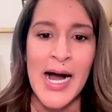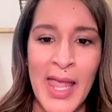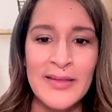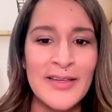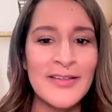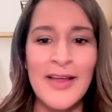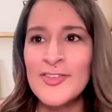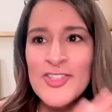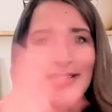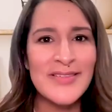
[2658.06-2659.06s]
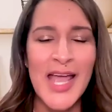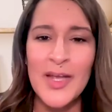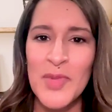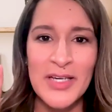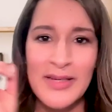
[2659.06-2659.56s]
And just
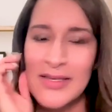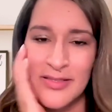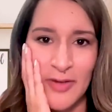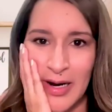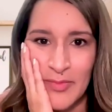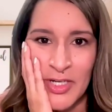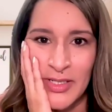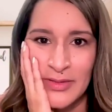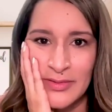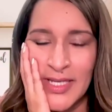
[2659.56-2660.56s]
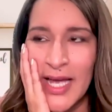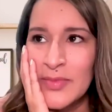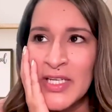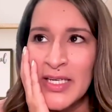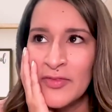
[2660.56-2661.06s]
tag me on Instagram, y'all. Tag
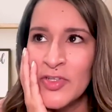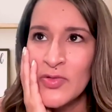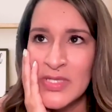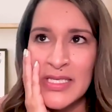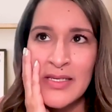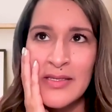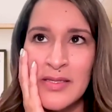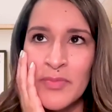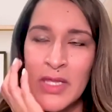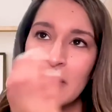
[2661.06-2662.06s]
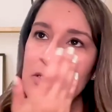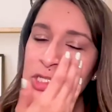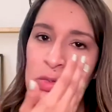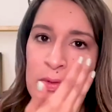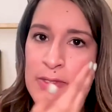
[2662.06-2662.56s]
me if you see something
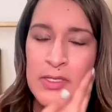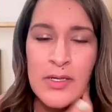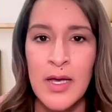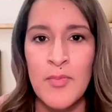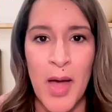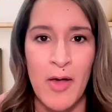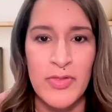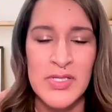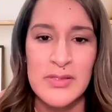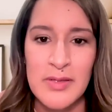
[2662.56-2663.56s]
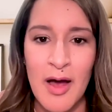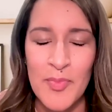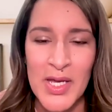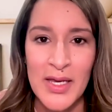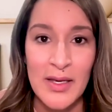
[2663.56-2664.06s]
that you've learned about this
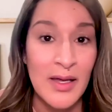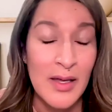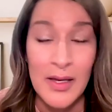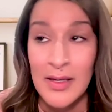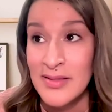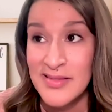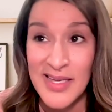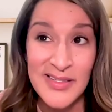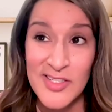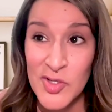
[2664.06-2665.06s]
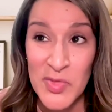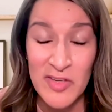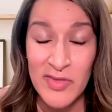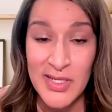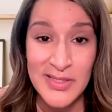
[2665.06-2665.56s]
topic. Send it to
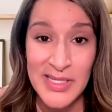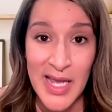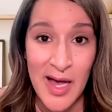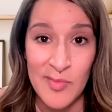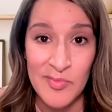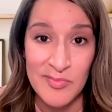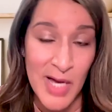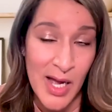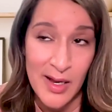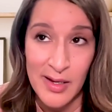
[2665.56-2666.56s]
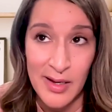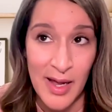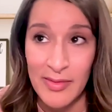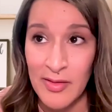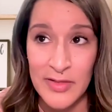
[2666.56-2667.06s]
me via DM. I
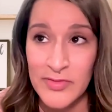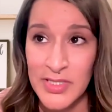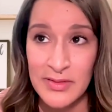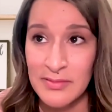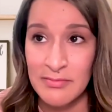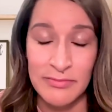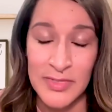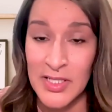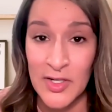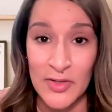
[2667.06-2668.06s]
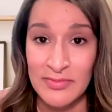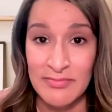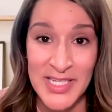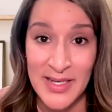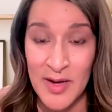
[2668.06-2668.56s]
love to,
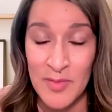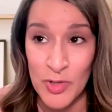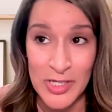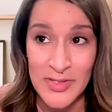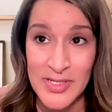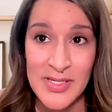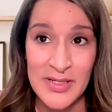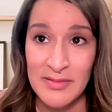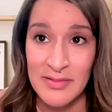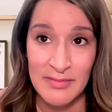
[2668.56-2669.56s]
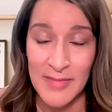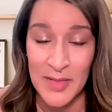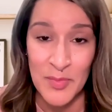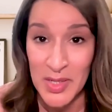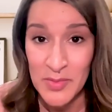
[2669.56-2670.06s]
DM reels and,
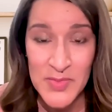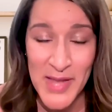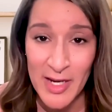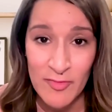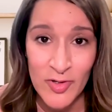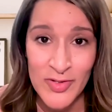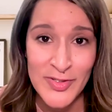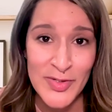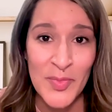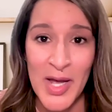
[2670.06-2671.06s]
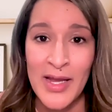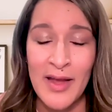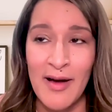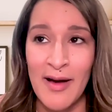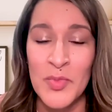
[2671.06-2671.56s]
like, memes back and forth to
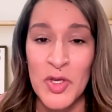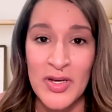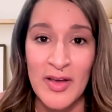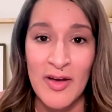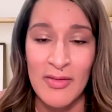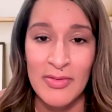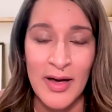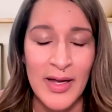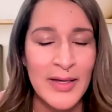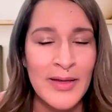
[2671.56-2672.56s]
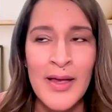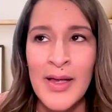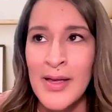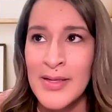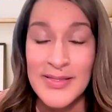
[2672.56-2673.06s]
my community online.
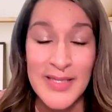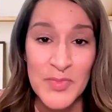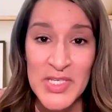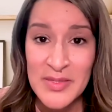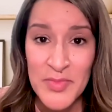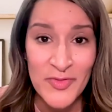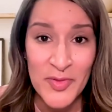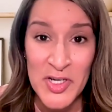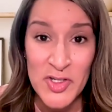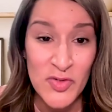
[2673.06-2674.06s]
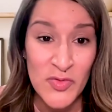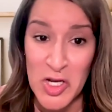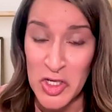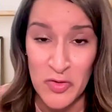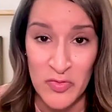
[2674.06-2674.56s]
Send me some information of
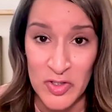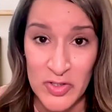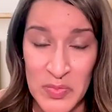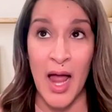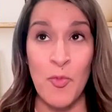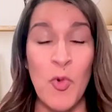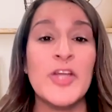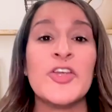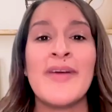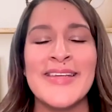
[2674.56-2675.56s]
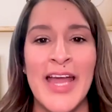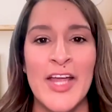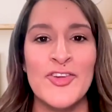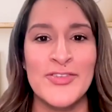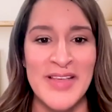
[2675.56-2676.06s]
what you've learned. I want you to
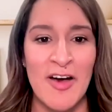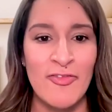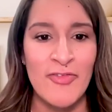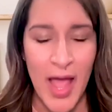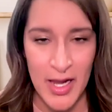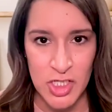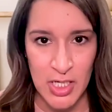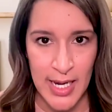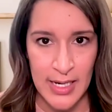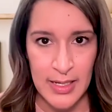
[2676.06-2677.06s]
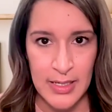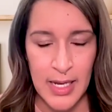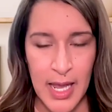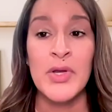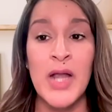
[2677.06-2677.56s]
get yourself educated,
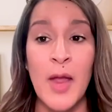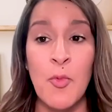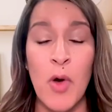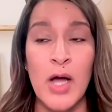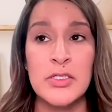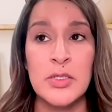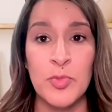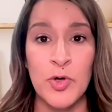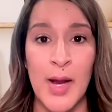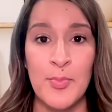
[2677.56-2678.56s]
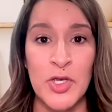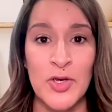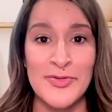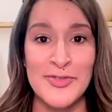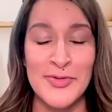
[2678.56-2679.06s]
but I want to prep
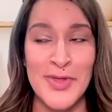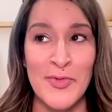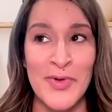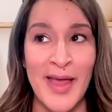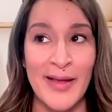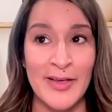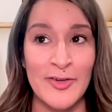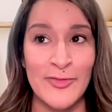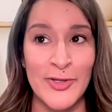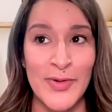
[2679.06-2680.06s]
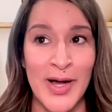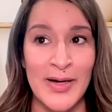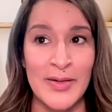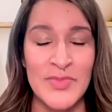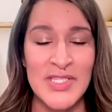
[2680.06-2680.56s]
you so that when that interview
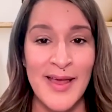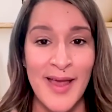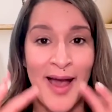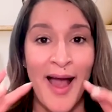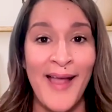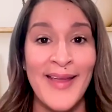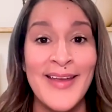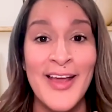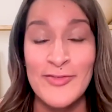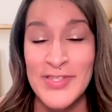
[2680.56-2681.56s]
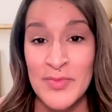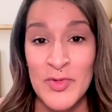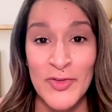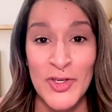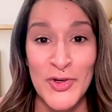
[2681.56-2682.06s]
comes, I can have some
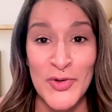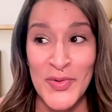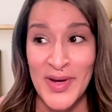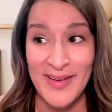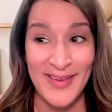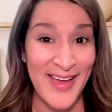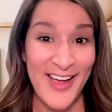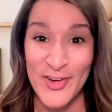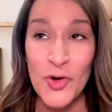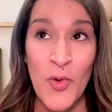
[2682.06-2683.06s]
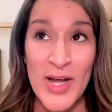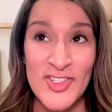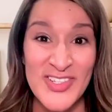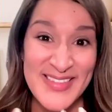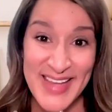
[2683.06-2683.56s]
of you get your
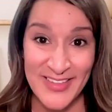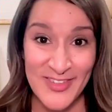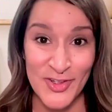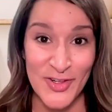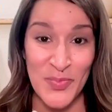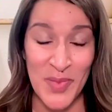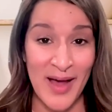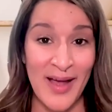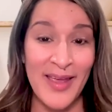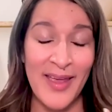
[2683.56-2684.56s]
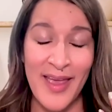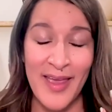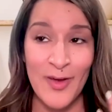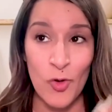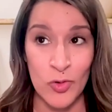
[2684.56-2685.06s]
questions answered by
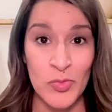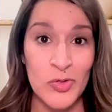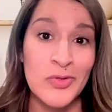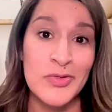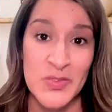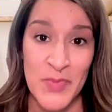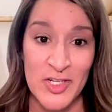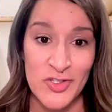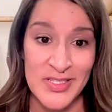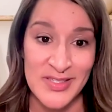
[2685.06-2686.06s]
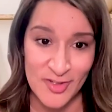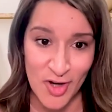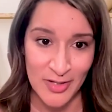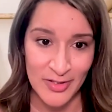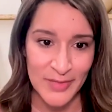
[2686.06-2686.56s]
a hormonal specialist
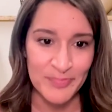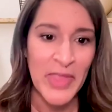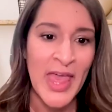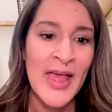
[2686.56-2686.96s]
doctor.